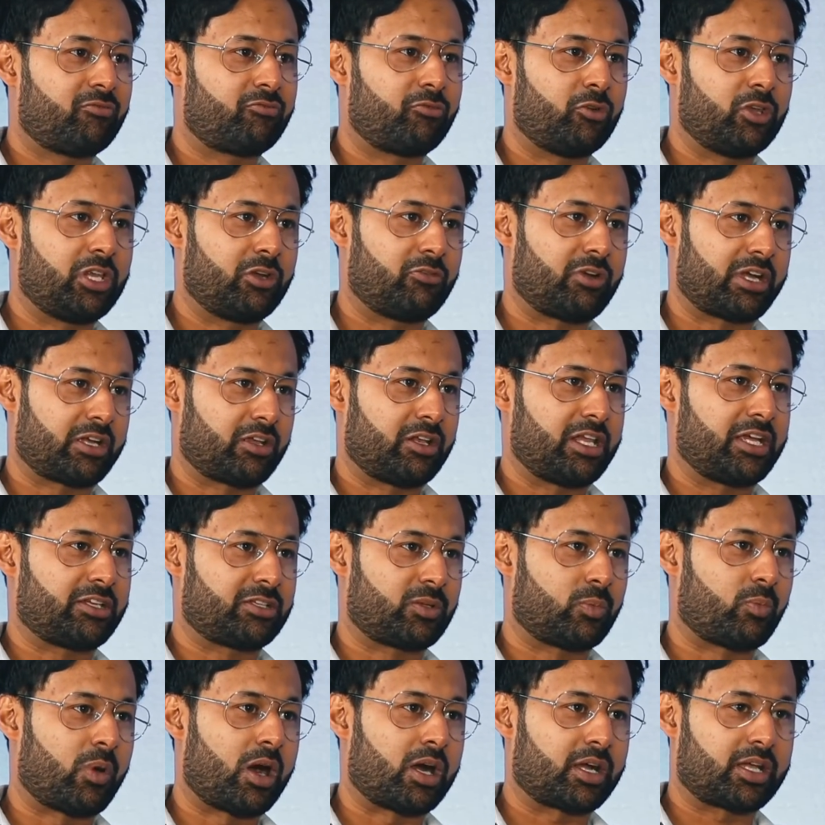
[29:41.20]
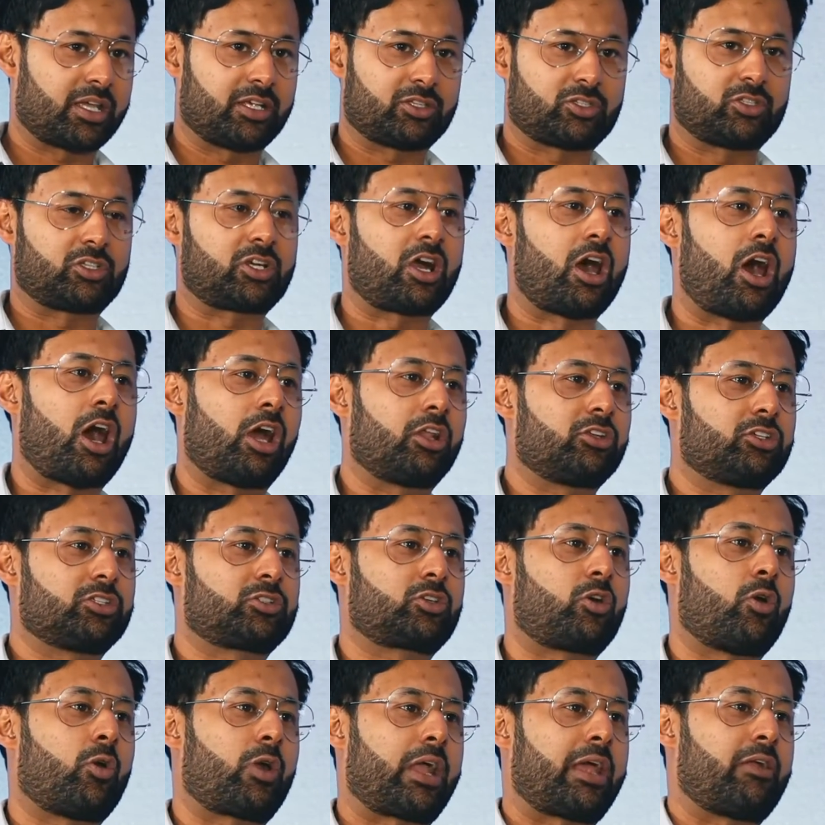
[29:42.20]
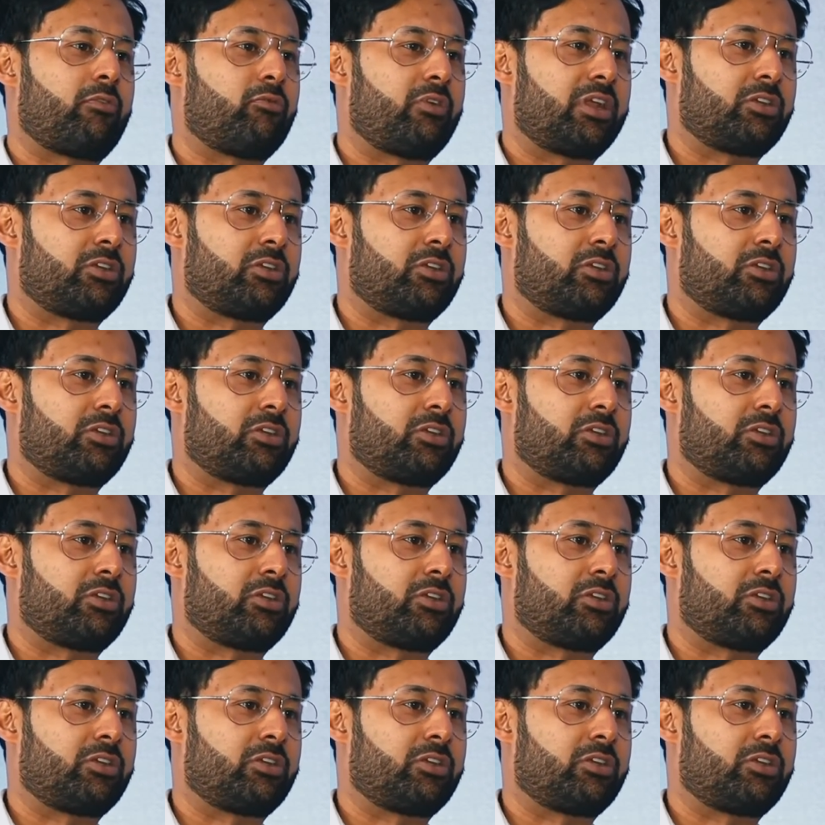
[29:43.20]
fully regulated markets. You can't just go get a